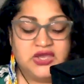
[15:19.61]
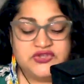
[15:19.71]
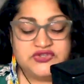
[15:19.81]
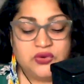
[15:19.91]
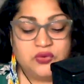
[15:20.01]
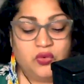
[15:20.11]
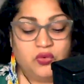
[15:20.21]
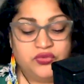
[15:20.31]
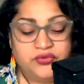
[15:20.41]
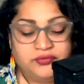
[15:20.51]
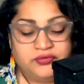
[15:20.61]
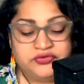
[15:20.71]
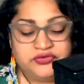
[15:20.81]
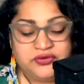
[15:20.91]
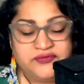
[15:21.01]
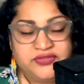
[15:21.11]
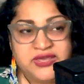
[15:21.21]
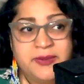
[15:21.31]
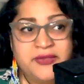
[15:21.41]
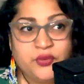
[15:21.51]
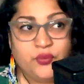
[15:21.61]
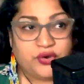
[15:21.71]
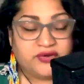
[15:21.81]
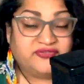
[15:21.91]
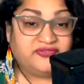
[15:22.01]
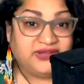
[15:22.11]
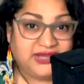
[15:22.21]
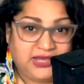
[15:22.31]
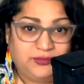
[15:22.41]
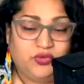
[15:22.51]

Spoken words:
So if you think about the word flame,